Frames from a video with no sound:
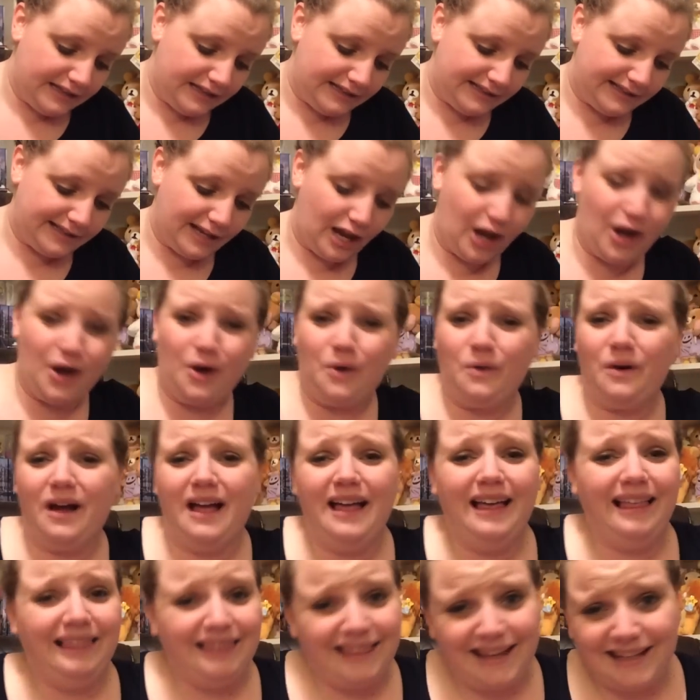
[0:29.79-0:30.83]
So
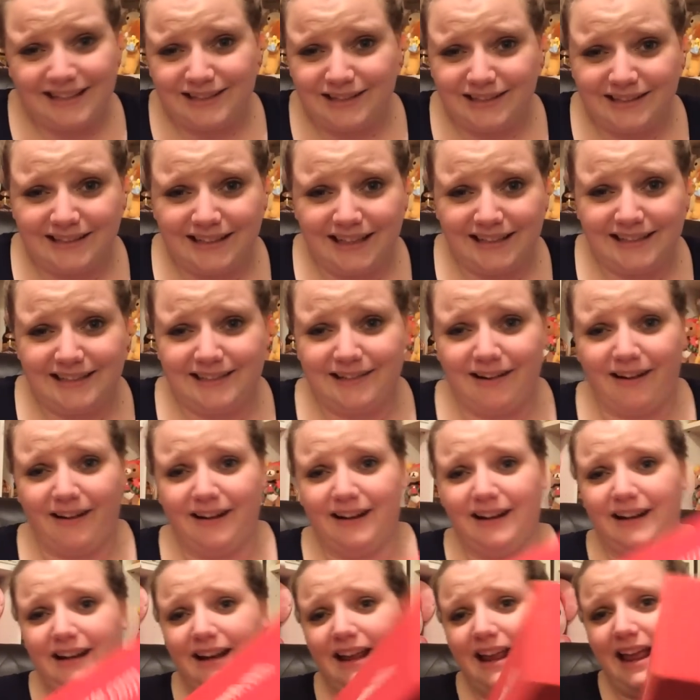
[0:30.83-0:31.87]
let's just get
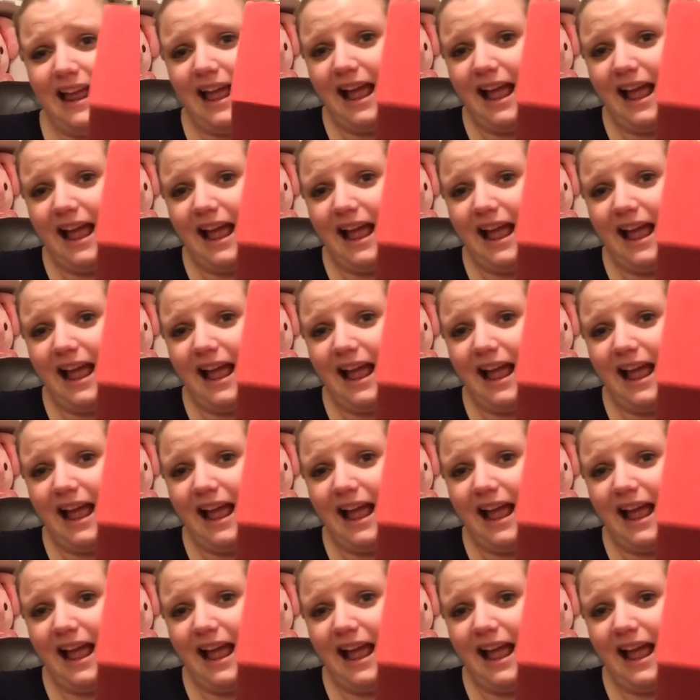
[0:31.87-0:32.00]
started.